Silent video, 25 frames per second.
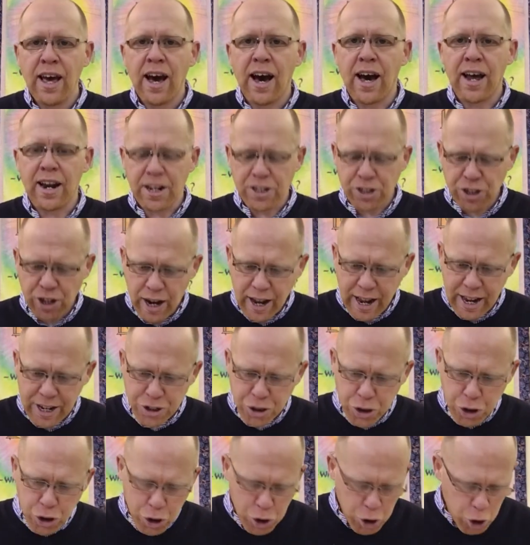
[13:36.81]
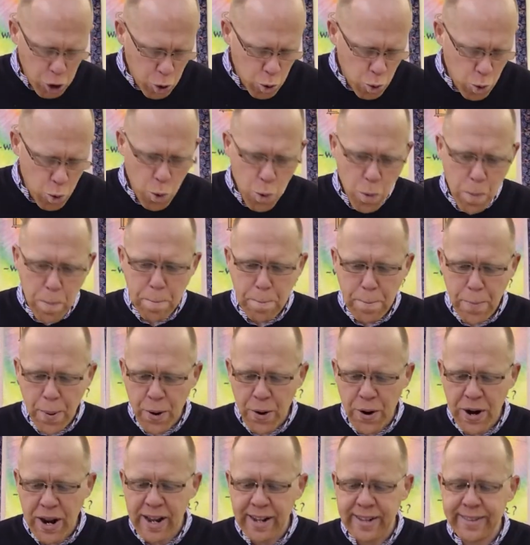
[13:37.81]
and it's like a slow
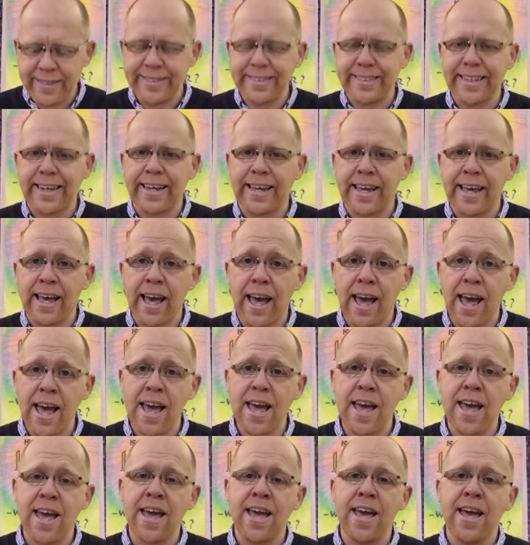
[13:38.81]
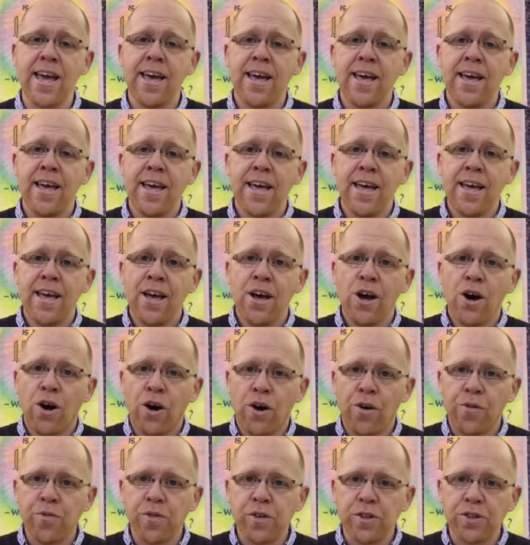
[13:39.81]
burning decay
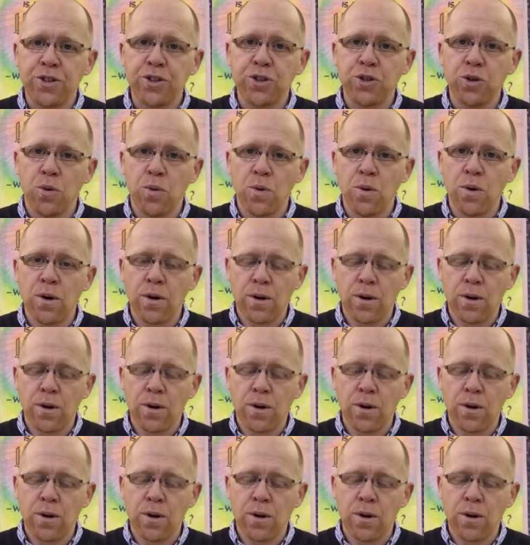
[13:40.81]
of the soul.